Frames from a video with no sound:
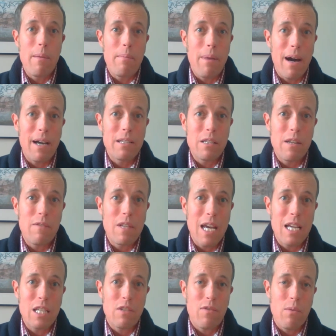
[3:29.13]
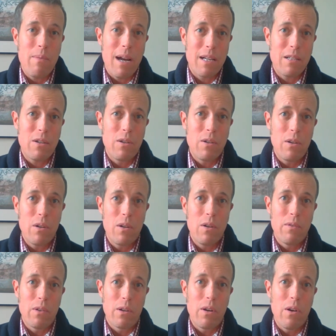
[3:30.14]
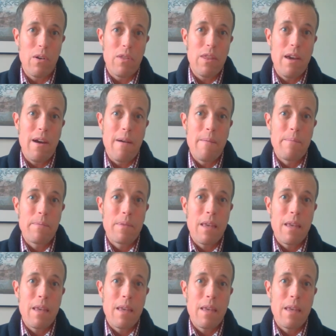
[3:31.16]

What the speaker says: positive test for bacterial overgrowth there.